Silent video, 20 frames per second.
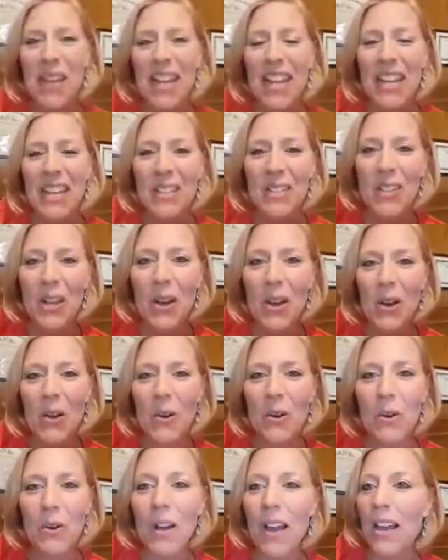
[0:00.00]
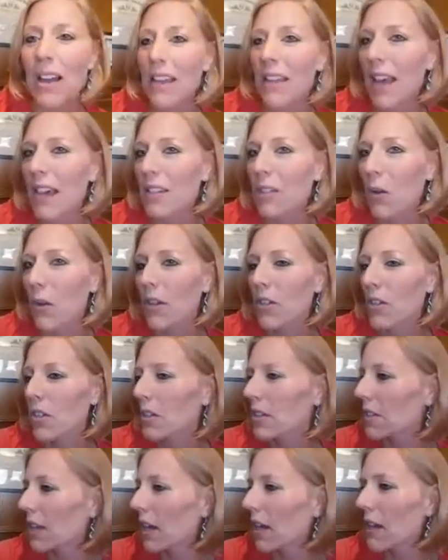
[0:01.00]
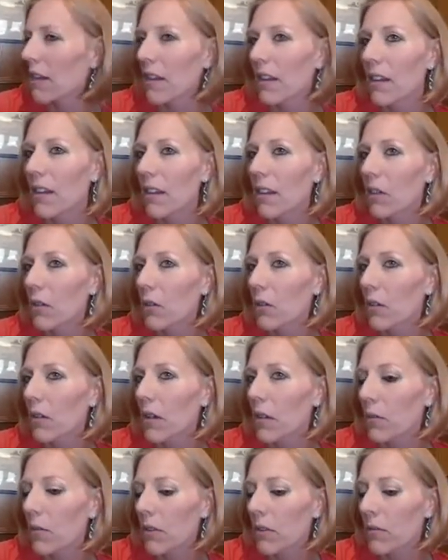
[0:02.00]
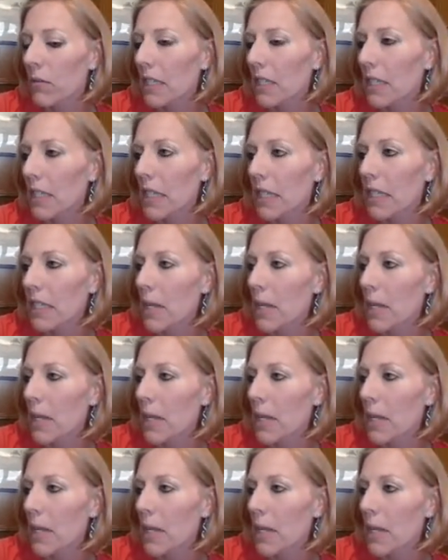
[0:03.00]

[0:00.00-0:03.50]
So any last questions that anybody sees?